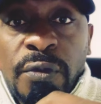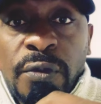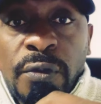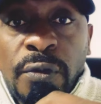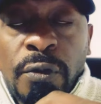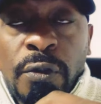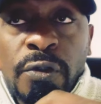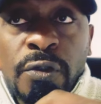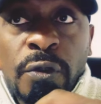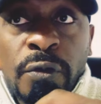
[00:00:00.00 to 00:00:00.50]

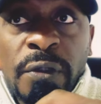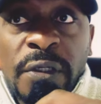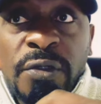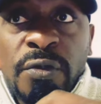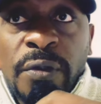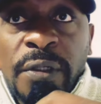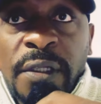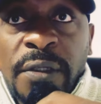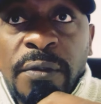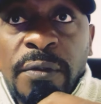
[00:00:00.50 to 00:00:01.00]
not only
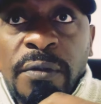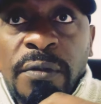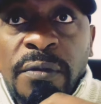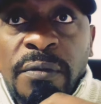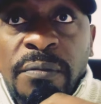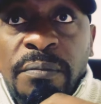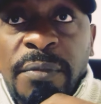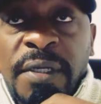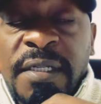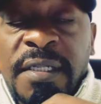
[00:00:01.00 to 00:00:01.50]
to heal,
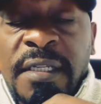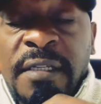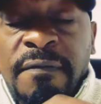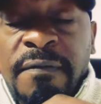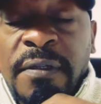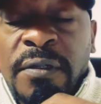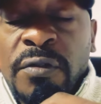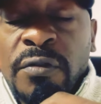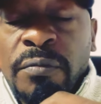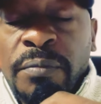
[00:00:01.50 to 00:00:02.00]
but
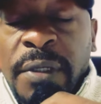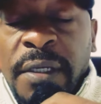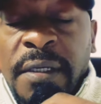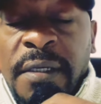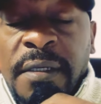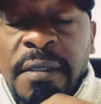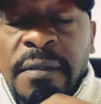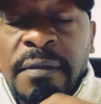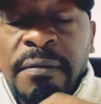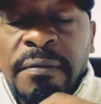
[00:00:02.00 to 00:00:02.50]
even to make
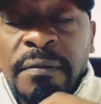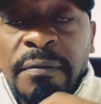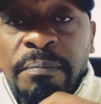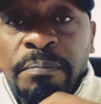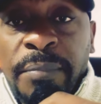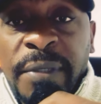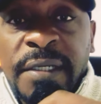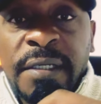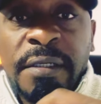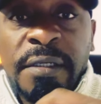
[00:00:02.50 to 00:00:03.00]

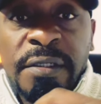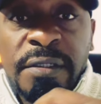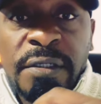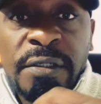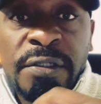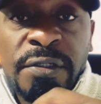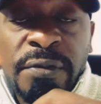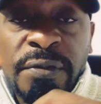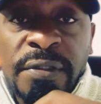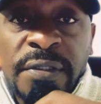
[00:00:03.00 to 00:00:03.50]
better
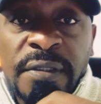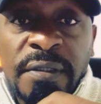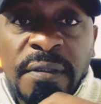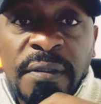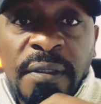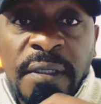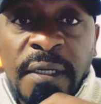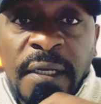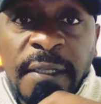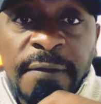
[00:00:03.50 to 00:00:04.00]
decisions
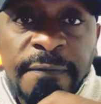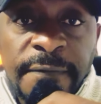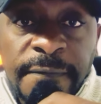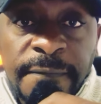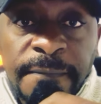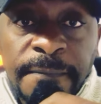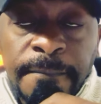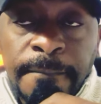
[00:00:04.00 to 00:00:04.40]
in life.